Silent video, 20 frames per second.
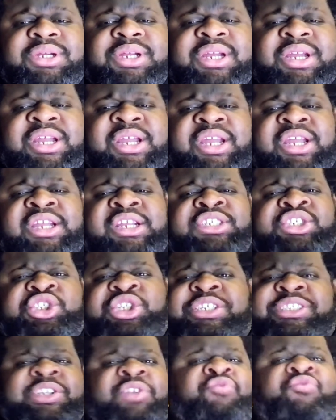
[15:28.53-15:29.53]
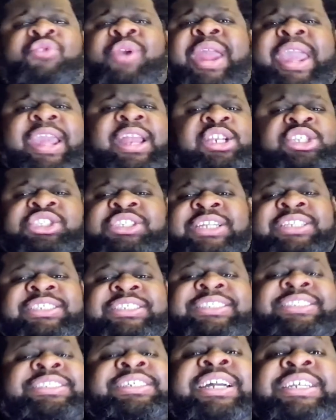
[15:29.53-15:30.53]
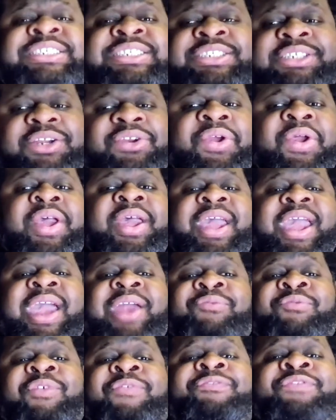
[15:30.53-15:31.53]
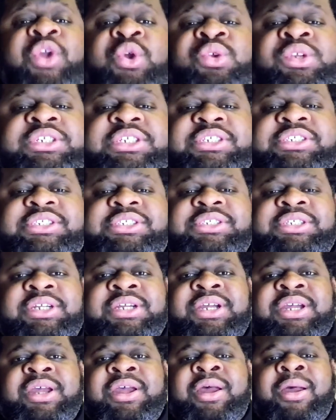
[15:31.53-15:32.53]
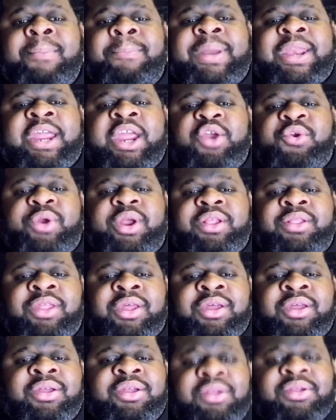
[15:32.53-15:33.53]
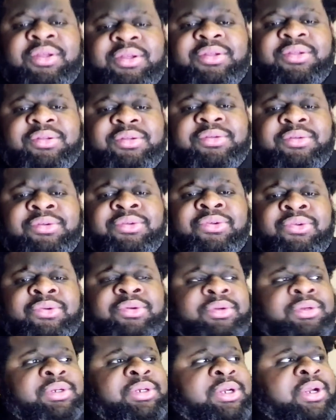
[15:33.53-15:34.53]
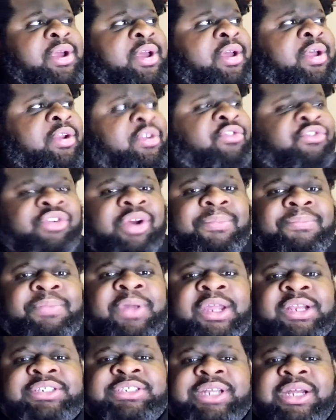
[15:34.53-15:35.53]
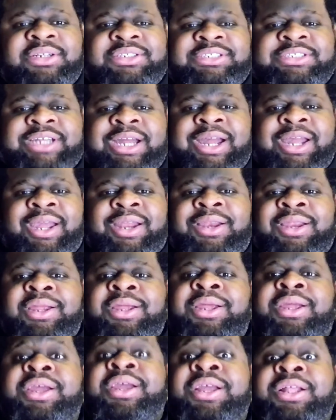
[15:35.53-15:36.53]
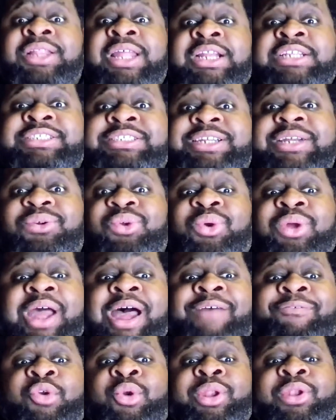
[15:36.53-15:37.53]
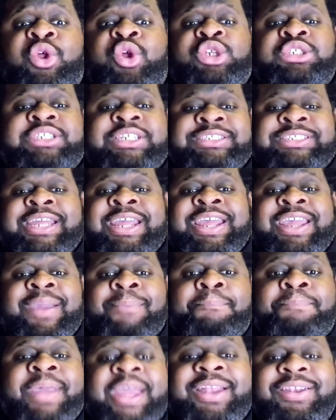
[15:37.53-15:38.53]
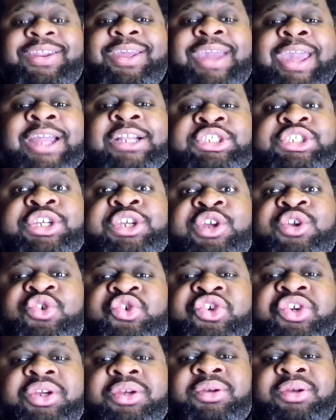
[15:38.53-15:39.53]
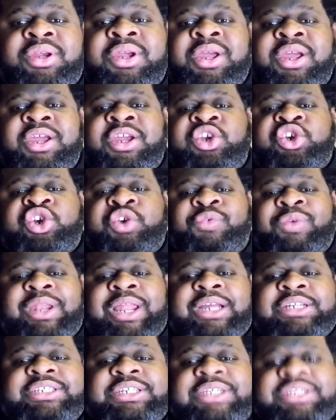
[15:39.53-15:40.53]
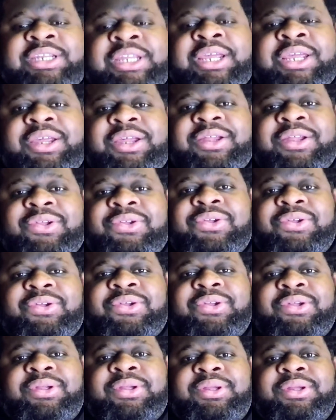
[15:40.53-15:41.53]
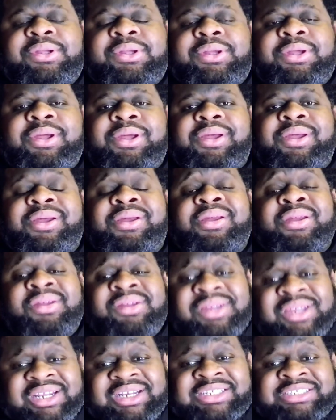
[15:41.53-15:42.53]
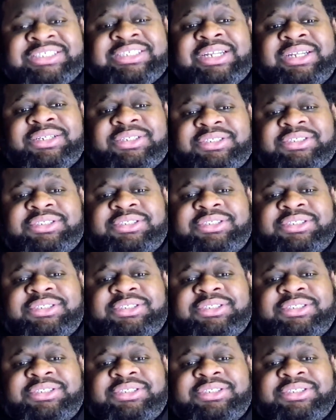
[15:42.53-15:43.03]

She's enraged and disgusted and refuses, but hearing the drumbeats outside that signal Cavaradossi's impending execution, she reluctantly consents.